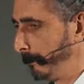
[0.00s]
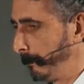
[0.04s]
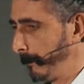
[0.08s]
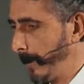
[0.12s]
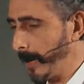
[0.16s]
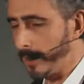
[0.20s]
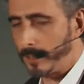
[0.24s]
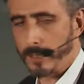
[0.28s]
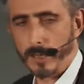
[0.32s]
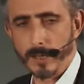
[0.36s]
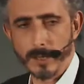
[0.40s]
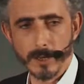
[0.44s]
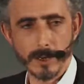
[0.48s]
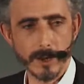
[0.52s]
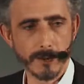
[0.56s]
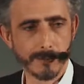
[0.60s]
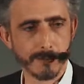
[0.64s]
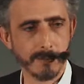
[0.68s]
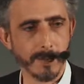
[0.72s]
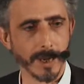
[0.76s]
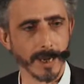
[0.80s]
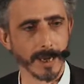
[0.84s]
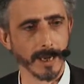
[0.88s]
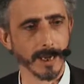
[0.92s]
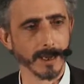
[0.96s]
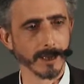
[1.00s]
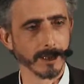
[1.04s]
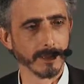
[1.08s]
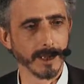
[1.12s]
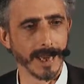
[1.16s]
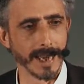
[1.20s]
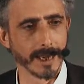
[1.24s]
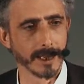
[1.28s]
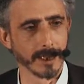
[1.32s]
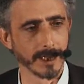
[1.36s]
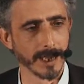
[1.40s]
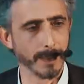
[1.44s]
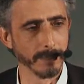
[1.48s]
I started off my
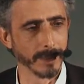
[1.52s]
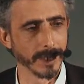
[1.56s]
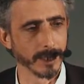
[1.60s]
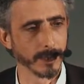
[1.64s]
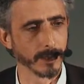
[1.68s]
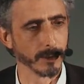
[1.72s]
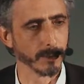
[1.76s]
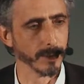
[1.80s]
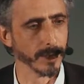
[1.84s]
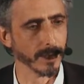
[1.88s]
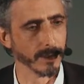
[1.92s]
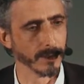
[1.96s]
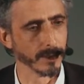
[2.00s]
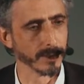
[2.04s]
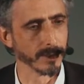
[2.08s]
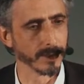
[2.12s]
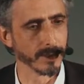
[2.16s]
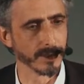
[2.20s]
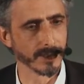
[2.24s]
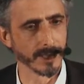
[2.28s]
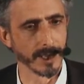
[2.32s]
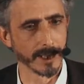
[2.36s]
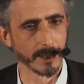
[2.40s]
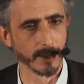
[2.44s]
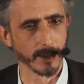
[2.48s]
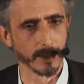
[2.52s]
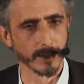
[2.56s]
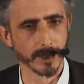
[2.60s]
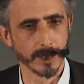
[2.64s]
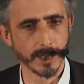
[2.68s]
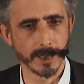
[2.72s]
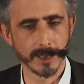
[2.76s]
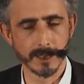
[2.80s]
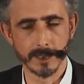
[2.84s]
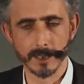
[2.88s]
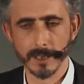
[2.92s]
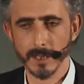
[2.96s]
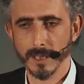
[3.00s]
academic career as a
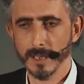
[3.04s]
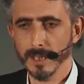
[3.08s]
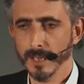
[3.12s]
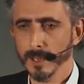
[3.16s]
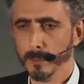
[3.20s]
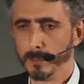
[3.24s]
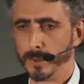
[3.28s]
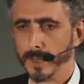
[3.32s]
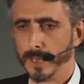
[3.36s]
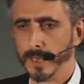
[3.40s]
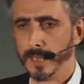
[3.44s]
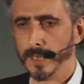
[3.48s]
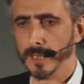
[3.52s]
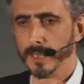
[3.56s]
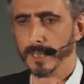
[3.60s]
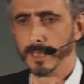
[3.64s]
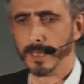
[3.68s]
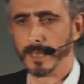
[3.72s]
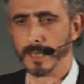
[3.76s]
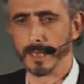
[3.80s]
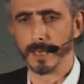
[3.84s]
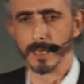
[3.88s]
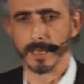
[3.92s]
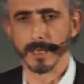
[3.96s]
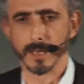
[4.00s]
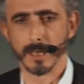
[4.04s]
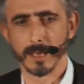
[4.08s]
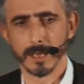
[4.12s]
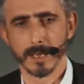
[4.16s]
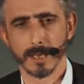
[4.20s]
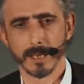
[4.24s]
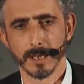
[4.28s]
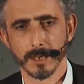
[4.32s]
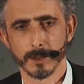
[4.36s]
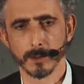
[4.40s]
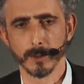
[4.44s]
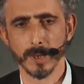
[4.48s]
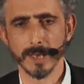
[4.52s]
psychologist, but
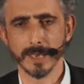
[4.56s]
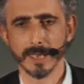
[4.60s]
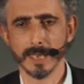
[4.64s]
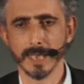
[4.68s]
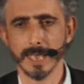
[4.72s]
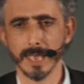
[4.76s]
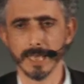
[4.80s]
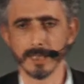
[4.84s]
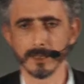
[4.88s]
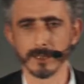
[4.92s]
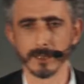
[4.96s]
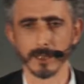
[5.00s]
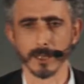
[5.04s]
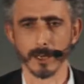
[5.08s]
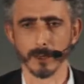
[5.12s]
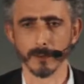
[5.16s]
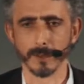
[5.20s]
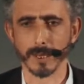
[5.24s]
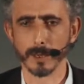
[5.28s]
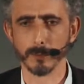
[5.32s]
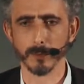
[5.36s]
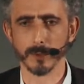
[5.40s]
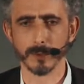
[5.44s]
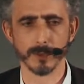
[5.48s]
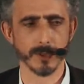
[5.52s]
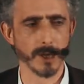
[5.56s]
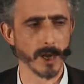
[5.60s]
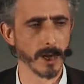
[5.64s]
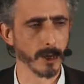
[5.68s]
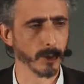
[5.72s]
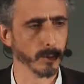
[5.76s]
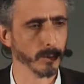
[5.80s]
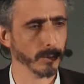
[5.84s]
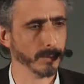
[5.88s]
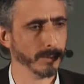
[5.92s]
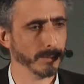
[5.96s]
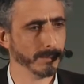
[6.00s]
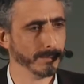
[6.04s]
20 years ago there was
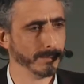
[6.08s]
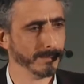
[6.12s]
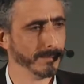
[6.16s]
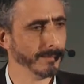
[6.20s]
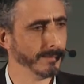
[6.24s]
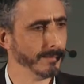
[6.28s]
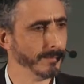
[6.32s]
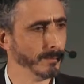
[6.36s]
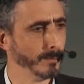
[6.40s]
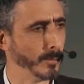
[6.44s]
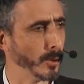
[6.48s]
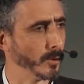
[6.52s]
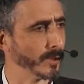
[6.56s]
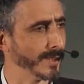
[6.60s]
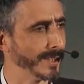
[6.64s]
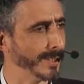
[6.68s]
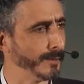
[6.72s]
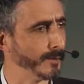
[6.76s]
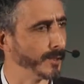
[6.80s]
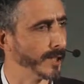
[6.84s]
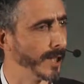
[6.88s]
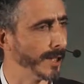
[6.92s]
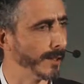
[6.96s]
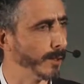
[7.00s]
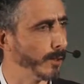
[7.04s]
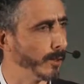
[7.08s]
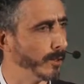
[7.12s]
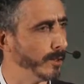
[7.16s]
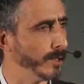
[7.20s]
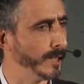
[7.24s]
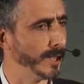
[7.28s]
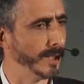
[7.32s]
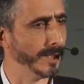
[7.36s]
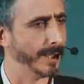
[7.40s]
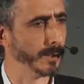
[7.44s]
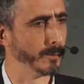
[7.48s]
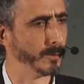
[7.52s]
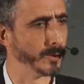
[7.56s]
no positive
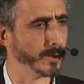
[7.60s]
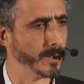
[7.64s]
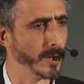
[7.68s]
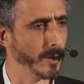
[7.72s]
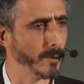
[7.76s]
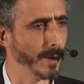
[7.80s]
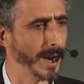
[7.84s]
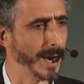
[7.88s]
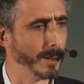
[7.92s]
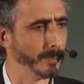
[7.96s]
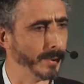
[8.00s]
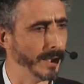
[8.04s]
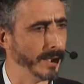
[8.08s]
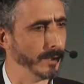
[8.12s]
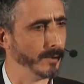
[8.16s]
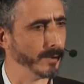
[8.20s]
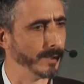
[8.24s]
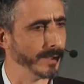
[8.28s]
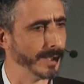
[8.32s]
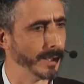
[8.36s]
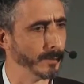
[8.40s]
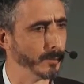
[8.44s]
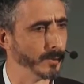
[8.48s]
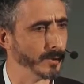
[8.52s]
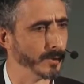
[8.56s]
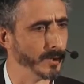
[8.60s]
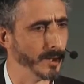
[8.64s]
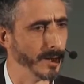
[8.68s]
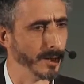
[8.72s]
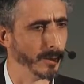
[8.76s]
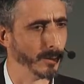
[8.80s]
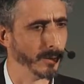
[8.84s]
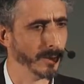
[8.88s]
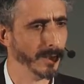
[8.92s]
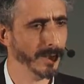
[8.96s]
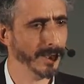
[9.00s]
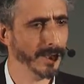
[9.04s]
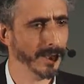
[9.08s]
psychology, there was no happiness, there was
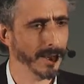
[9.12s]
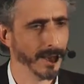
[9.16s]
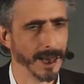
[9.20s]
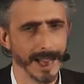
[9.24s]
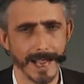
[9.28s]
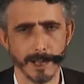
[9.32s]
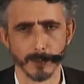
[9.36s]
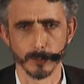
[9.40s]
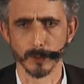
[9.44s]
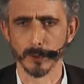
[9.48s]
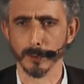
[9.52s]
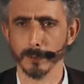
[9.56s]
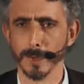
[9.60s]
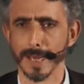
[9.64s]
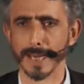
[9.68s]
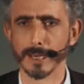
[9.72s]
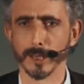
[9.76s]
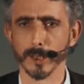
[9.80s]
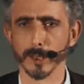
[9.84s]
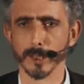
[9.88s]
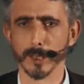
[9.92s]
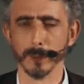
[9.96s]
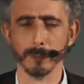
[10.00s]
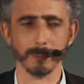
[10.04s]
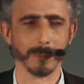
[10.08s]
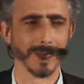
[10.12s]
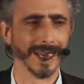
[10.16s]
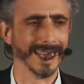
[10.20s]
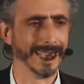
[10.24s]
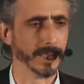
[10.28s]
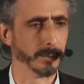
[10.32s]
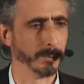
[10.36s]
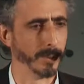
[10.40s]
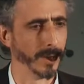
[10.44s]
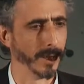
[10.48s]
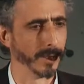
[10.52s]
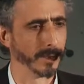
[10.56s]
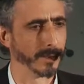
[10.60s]
no how do you make a
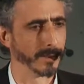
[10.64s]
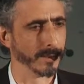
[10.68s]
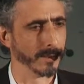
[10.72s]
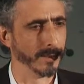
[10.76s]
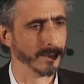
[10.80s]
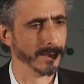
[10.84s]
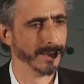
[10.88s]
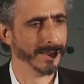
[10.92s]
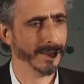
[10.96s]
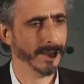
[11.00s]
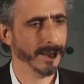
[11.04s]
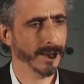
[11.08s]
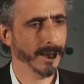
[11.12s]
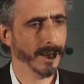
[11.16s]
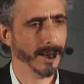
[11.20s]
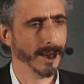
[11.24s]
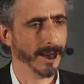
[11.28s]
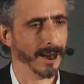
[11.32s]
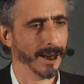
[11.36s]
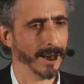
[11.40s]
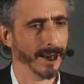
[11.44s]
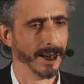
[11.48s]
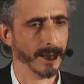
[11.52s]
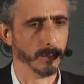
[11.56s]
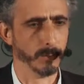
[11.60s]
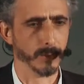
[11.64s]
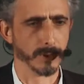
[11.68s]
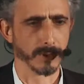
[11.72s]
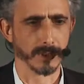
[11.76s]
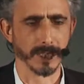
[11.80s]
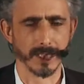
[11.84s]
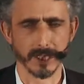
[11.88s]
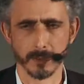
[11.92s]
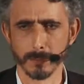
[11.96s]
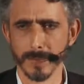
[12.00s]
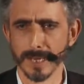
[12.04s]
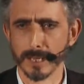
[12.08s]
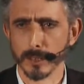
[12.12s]
complete person. It was
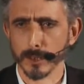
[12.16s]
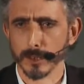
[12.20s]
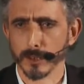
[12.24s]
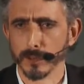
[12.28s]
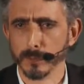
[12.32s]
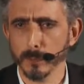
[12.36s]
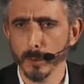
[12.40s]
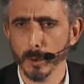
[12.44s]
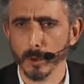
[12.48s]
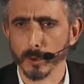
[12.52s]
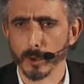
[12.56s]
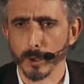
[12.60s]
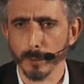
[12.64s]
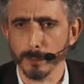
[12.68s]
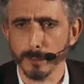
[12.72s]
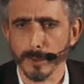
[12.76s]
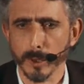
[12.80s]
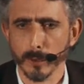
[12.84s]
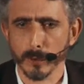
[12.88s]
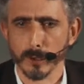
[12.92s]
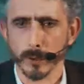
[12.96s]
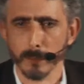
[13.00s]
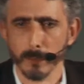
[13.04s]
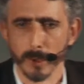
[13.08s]
let's make a small computer